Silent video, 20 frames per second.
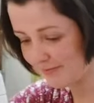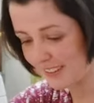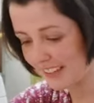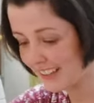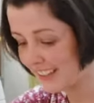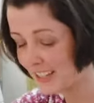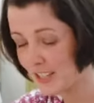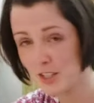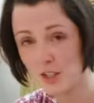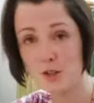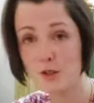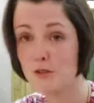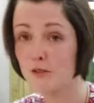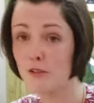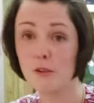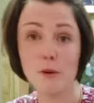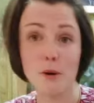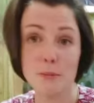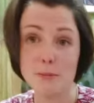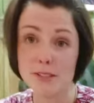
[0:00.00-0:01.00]
And they do
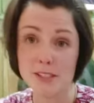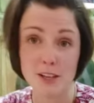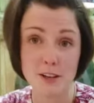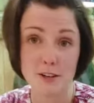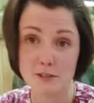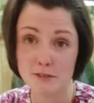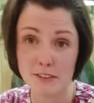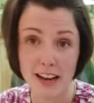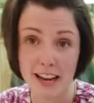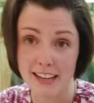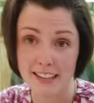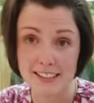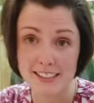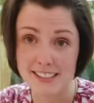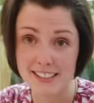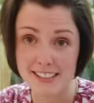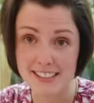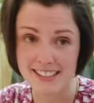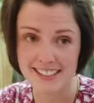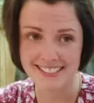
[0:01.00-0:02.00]
grow up so
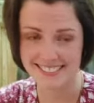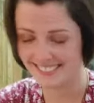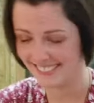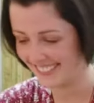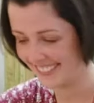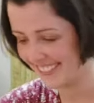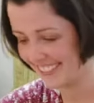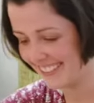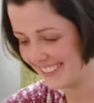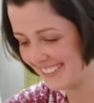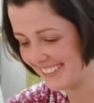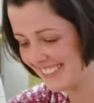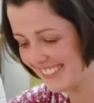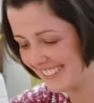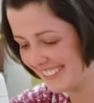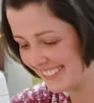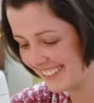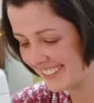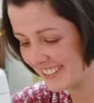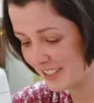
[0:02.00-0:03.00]
fast.
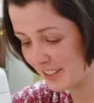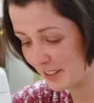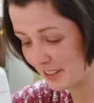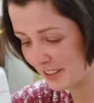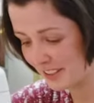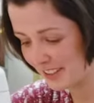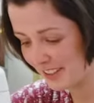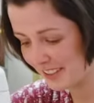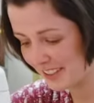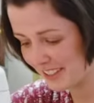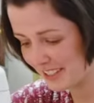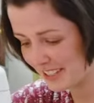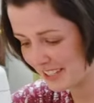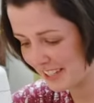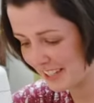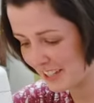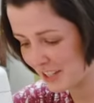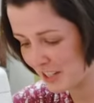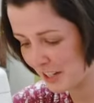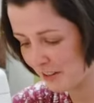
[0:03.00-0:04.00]
It's another nice
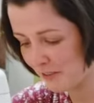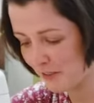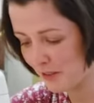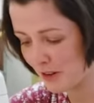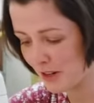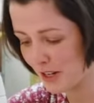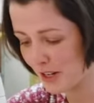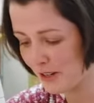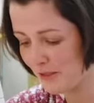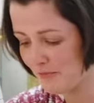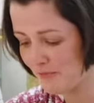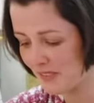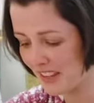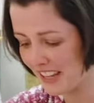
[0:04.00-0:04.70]
cliche for you.